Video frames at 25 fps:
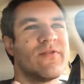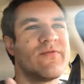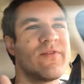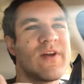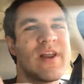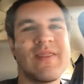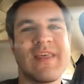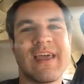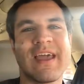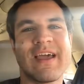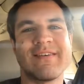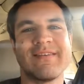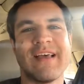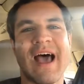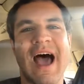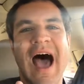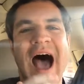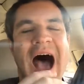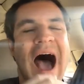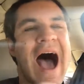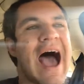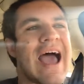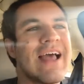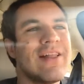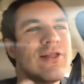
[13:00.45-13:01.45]
The funny thing is,
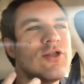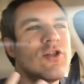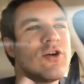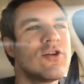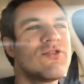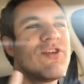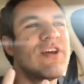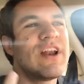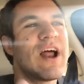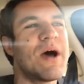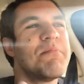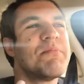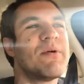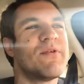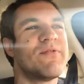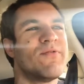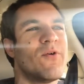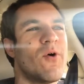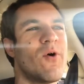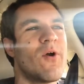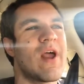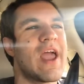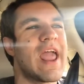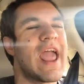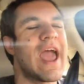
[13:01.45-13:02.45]
I looked it up
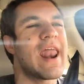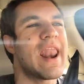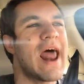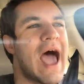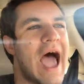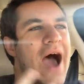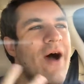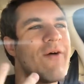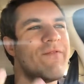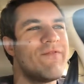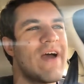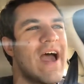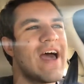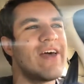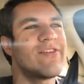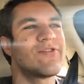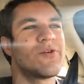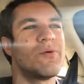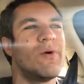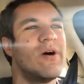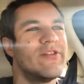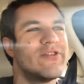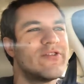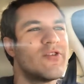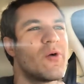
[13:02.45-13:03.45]
beforehand how fast
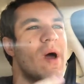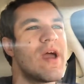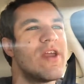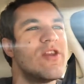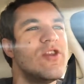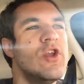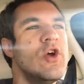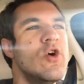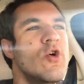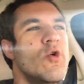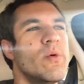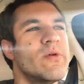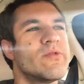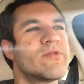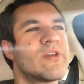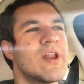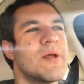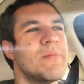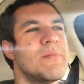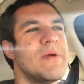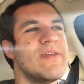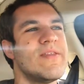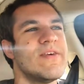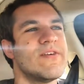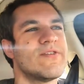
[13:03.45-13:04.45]
it was, so I knew it was
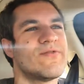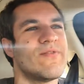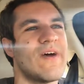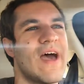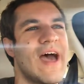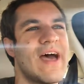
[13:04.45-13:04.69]
going to be this